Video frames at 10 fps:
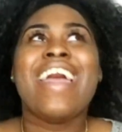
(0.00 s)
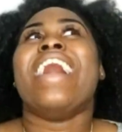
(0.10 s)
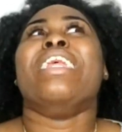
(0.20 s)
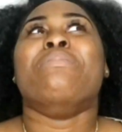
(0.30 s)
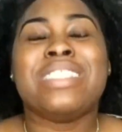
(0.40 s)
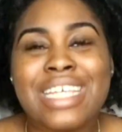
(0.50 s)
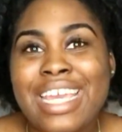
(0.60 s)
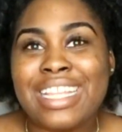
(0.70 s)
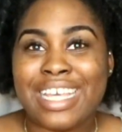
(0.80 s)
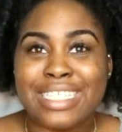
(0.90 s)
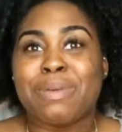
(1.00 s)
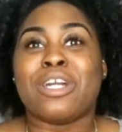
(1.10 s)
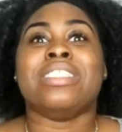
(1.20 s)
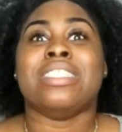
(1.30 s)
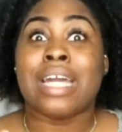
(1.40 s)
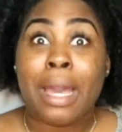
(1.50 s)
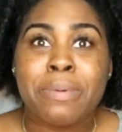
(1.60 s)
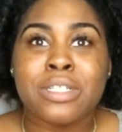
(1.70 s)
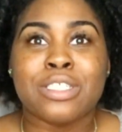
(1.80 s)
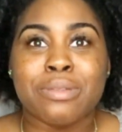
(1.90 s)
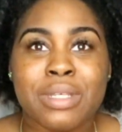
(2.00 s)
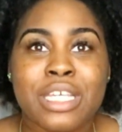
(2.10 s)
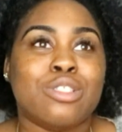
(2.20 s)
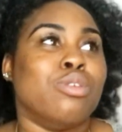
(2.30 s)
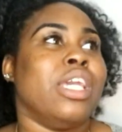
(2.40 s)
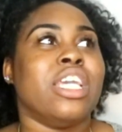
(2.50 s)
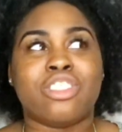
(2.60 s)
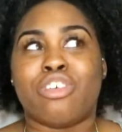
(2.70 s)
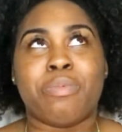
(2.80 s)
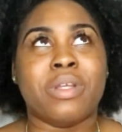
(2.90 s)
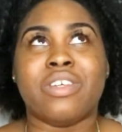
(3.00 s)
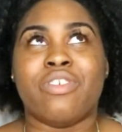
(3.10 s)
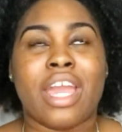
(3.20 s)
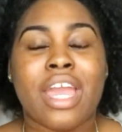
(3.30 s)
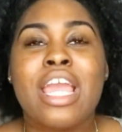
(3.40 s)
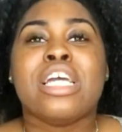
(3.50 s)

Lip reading: and I'm saying this because it's happened to me, to each group interviewer.